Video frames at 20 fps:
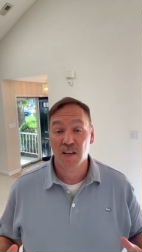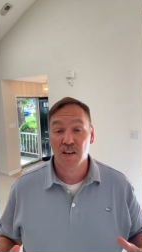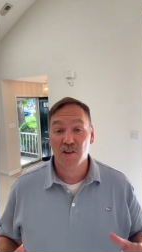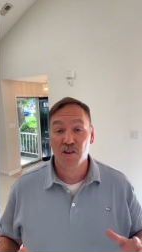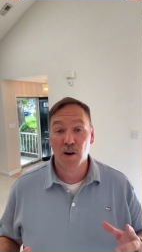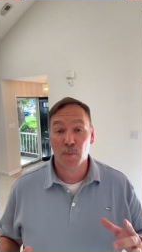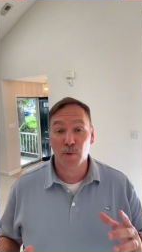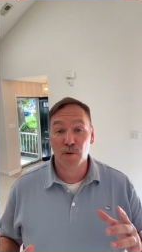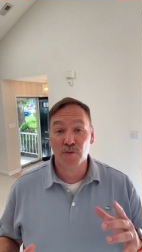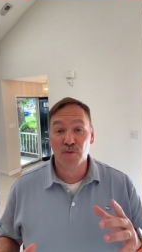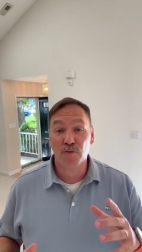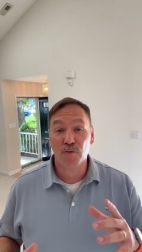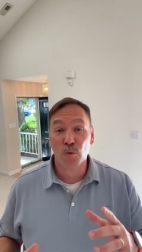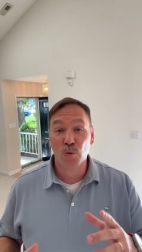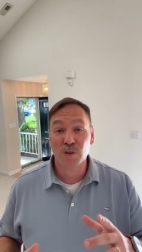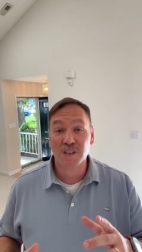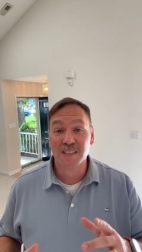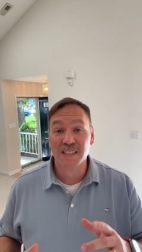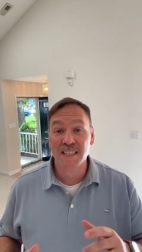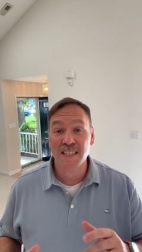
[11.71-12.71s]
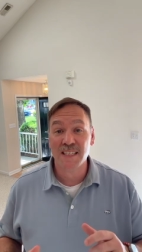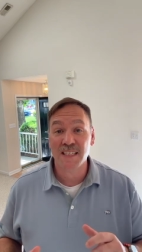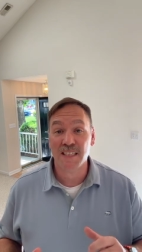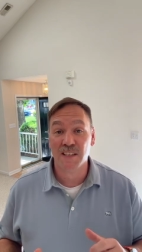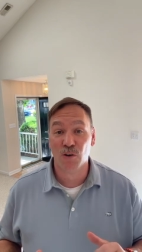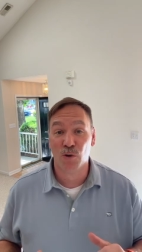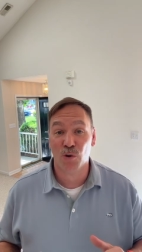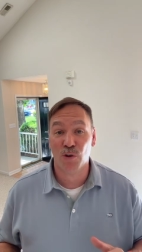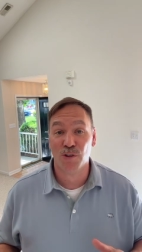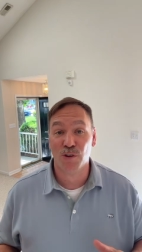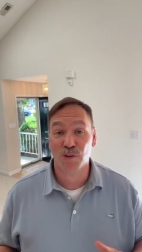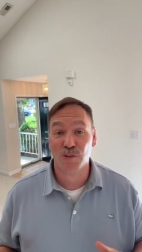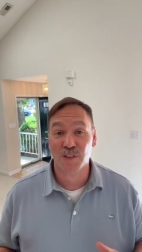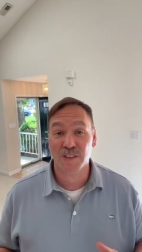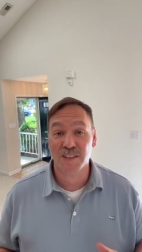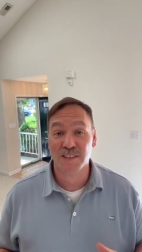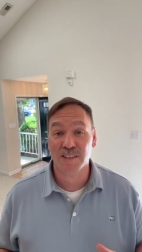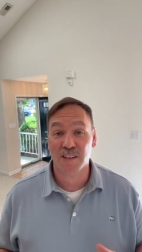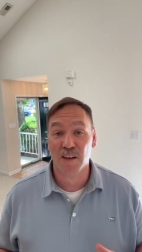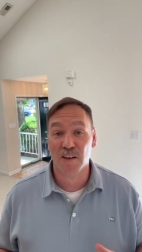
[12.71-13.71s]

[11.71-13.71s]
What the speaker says: number 14 on their list